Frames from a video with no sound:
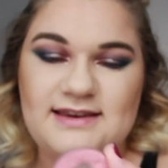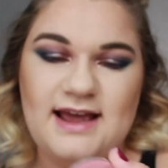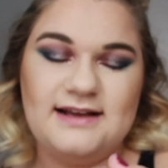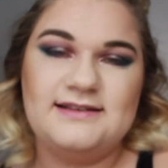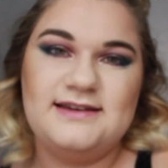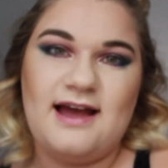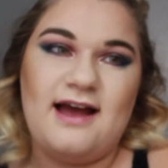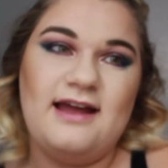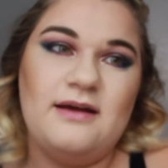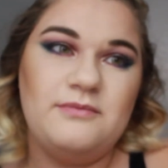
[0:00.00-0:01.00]
Next,
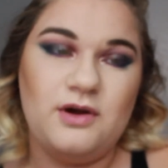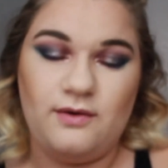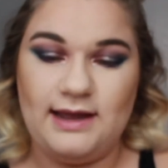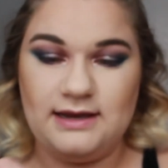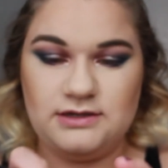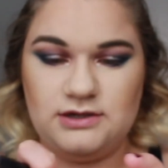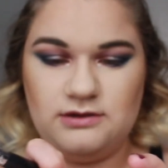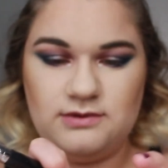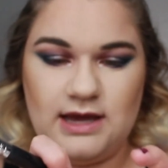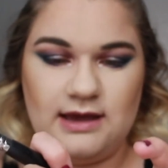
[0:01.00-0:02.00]
I am going
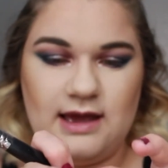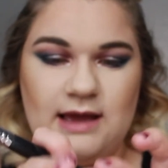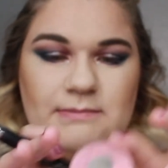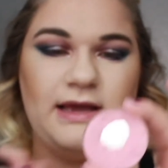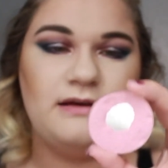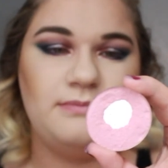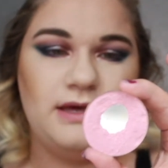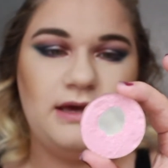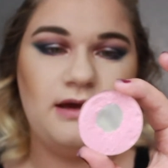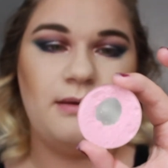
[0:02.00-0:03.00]
to take a Makeup
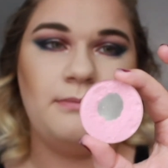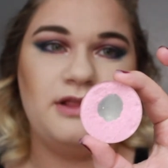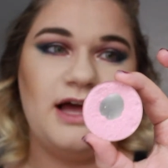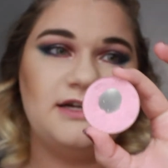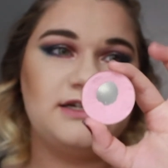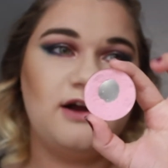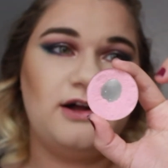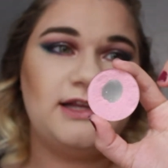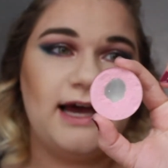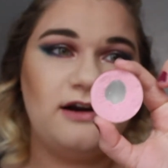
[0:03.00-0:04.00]
Geek blush
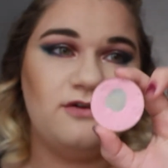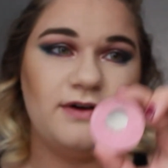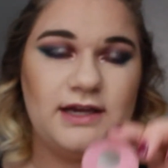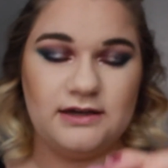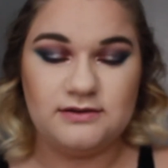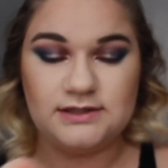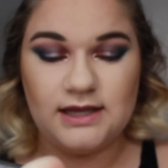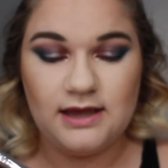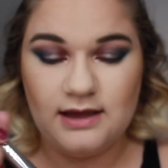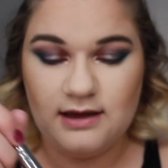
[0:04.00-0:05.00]
called Head Over Heels.
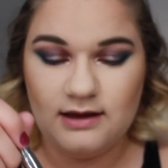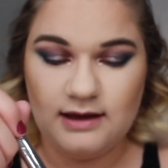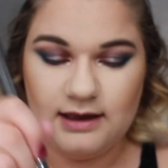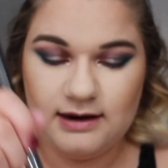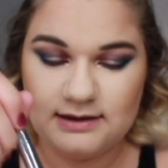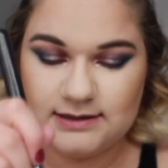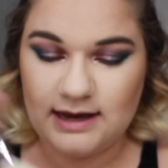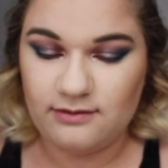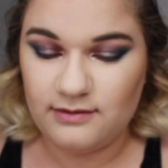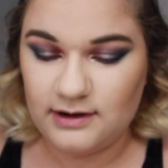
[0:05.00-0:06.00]
It is
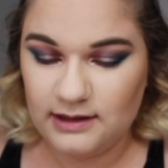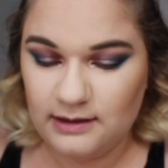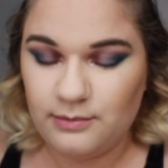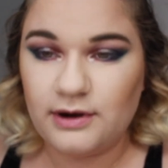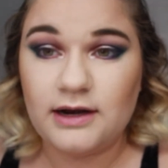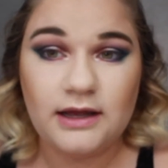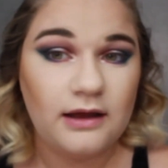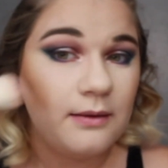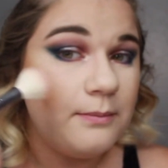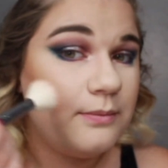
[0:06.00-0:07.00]
a really
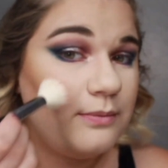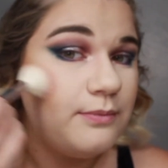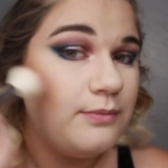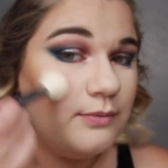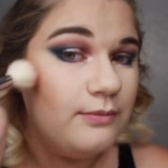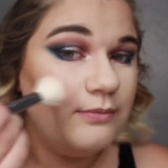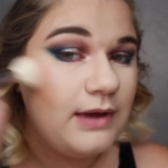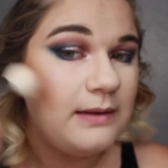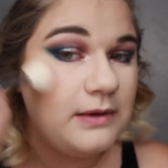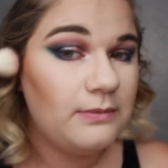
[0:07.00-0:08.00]
pretty
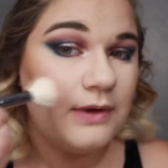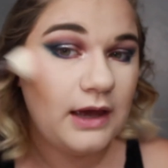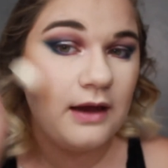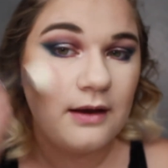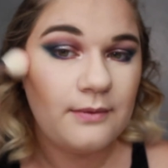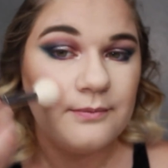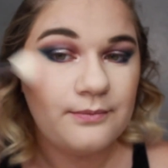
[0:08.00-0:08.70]
baby pink.